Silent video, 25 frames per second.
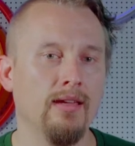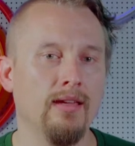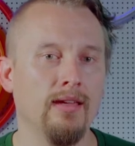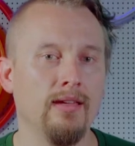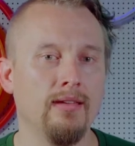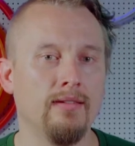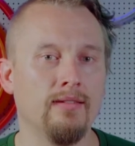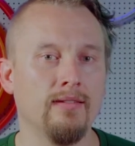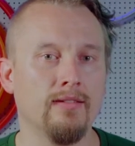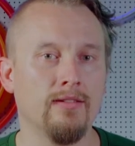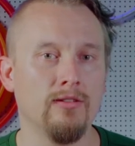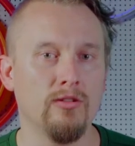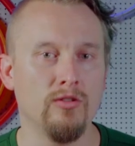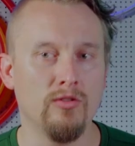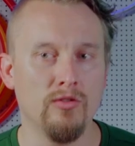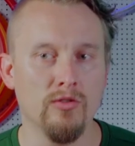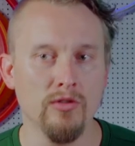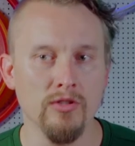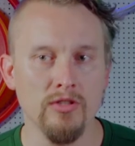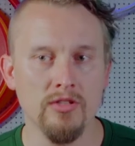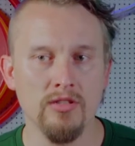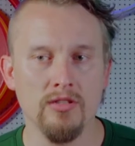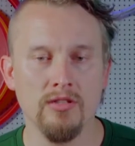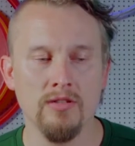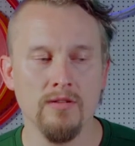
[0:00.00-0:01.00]
It's
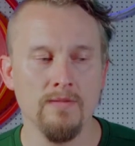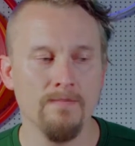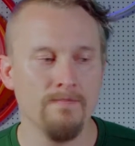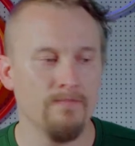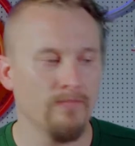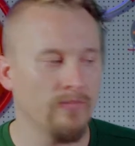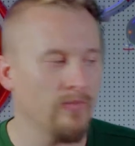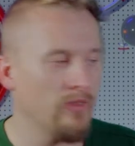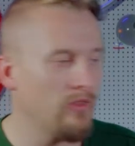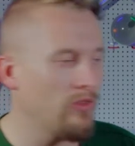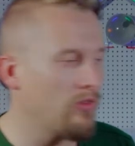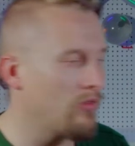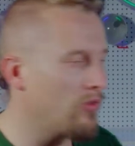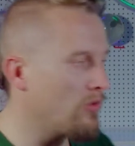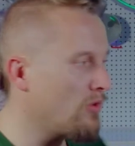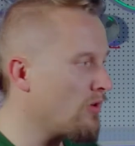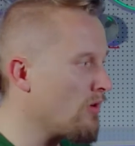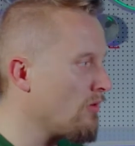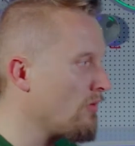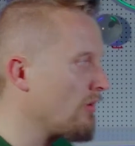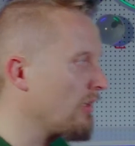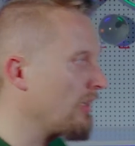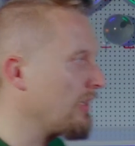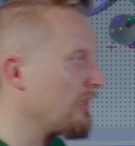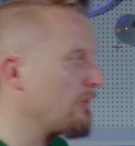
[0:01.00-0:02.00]
good to
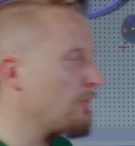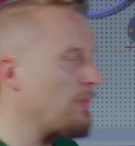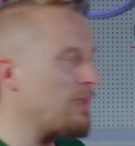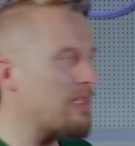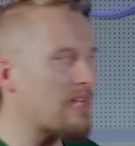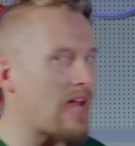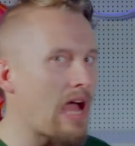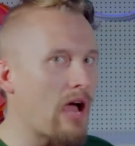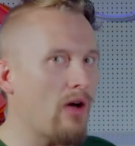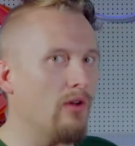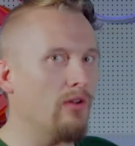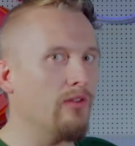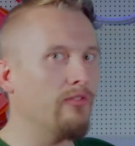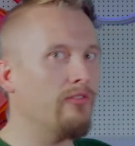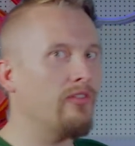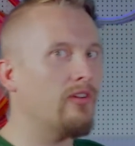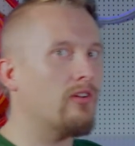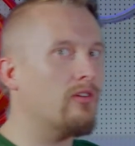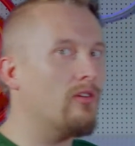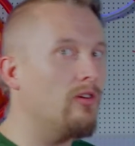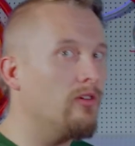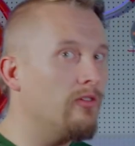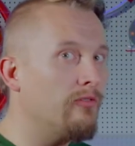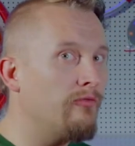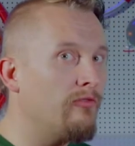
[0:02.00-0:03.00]
go a little bit out of your
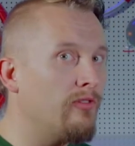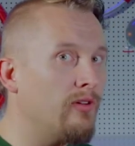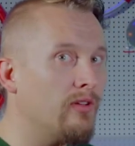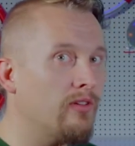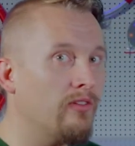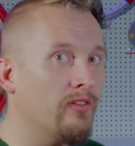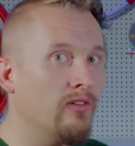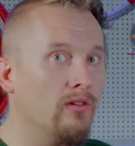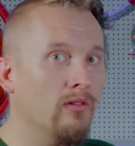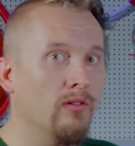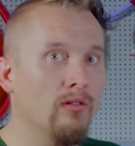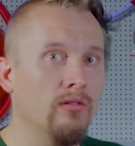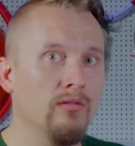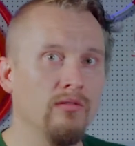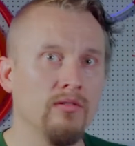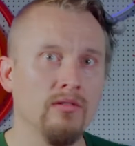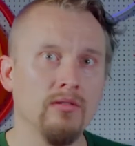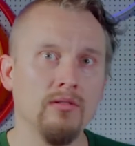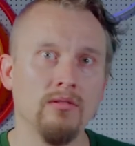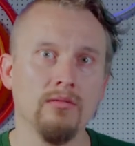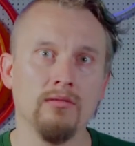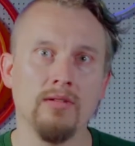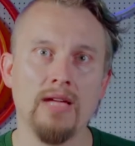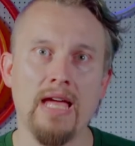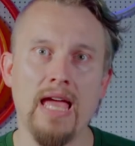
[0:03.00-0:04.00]
comfort
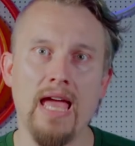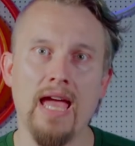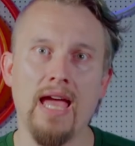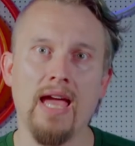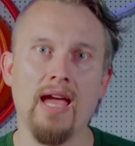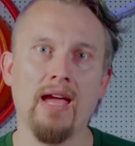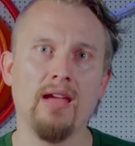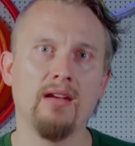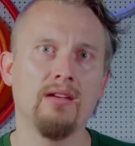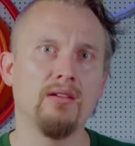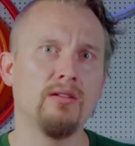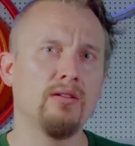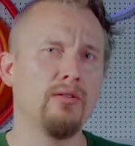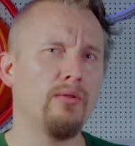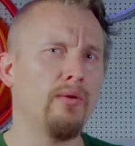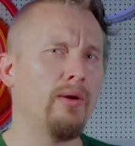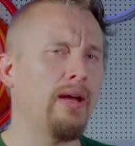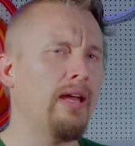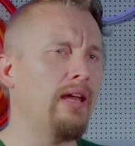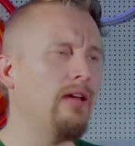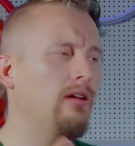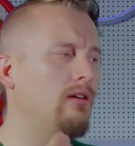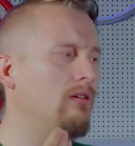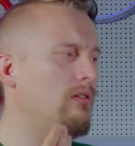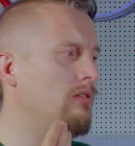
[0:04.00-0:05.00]
zone and
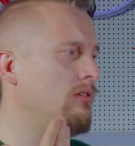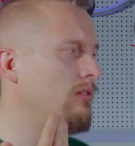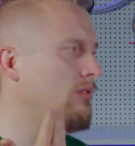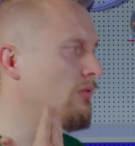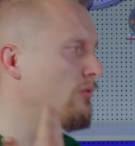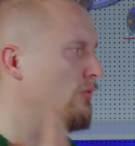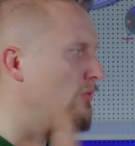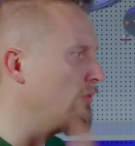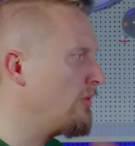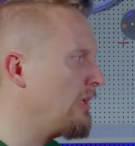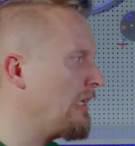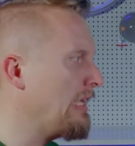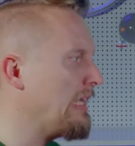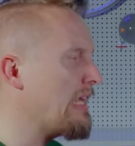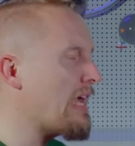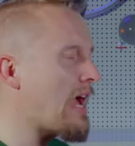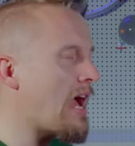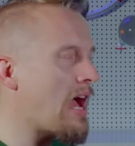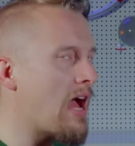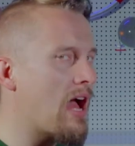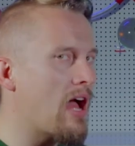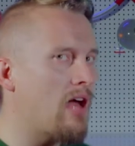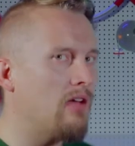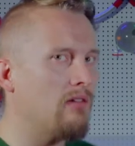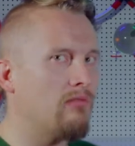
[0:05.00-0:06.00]
train really
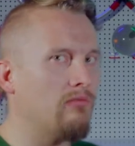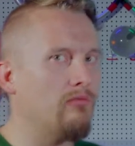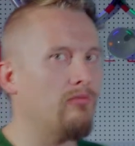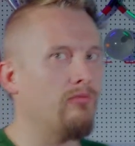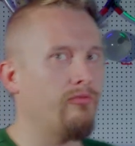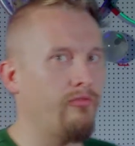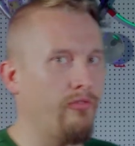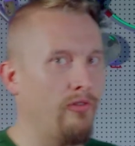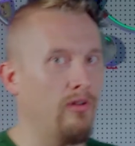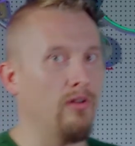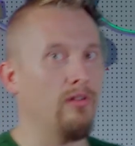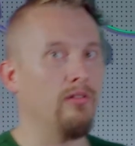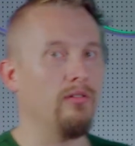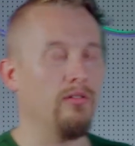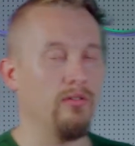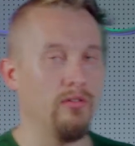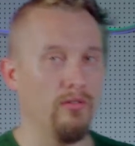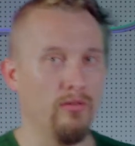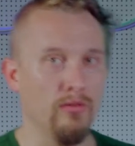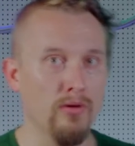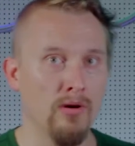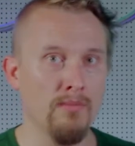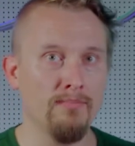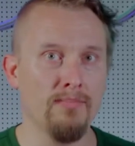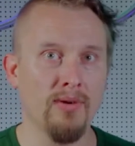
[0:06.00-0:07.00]
hard for
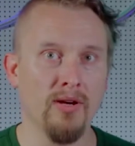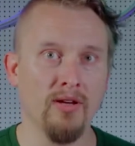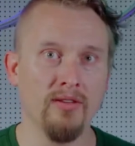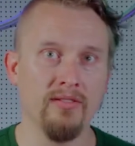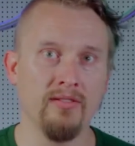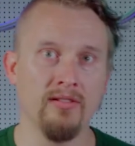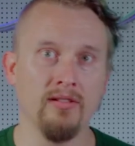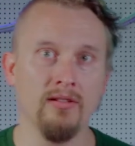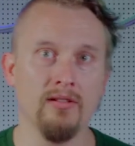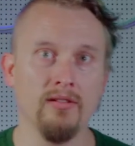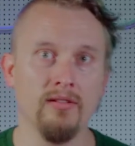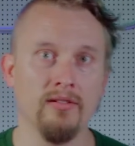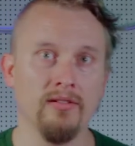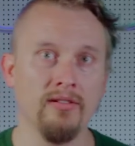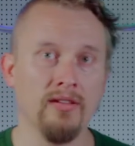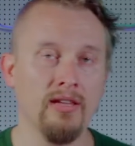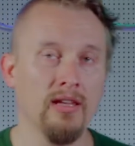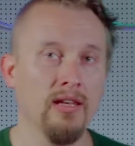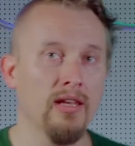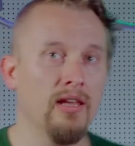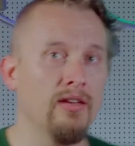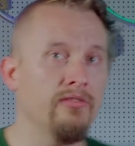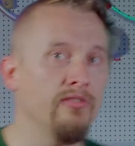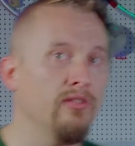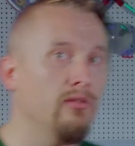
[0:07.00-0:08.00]
your personal skill
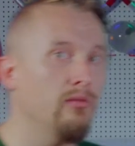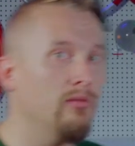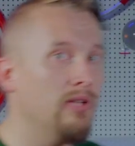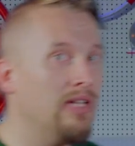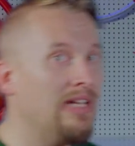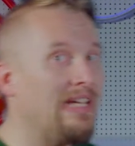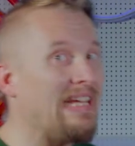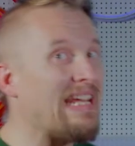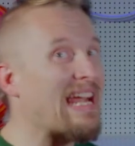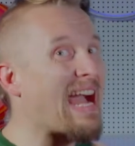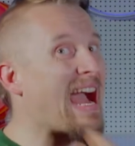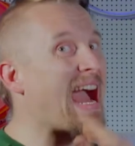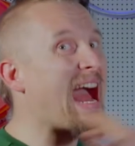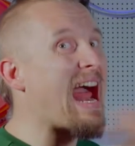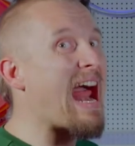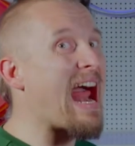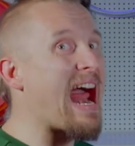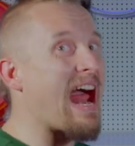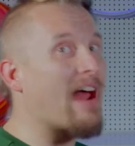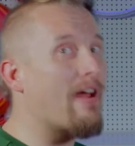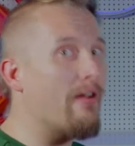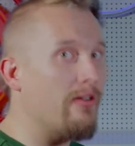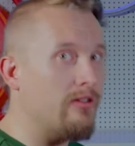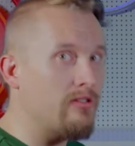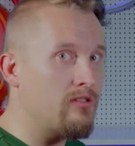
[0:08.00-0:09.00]
level, really
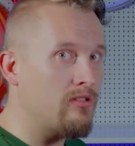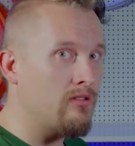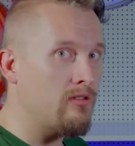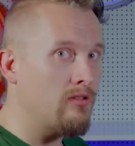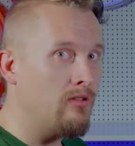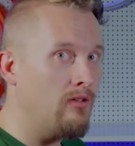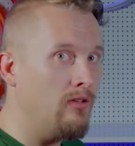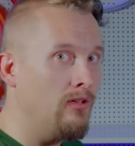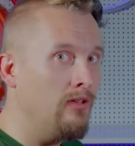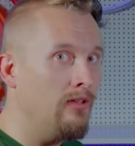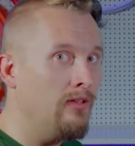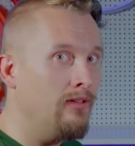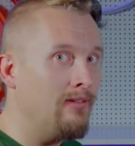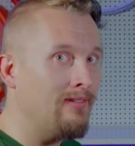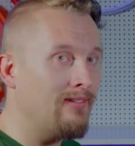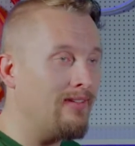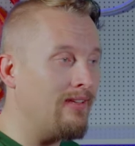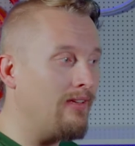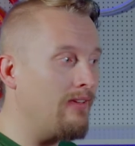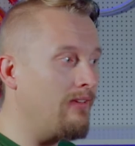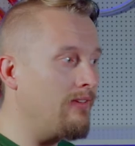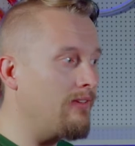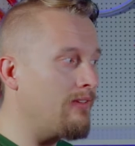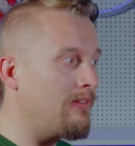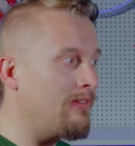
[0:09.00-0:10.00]
hard
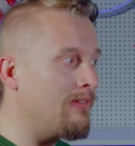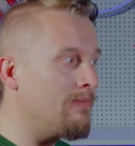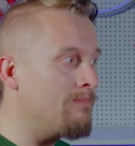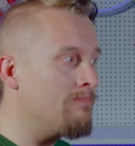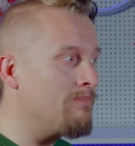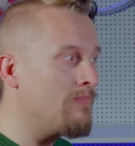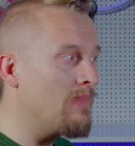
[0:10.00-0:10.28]
things,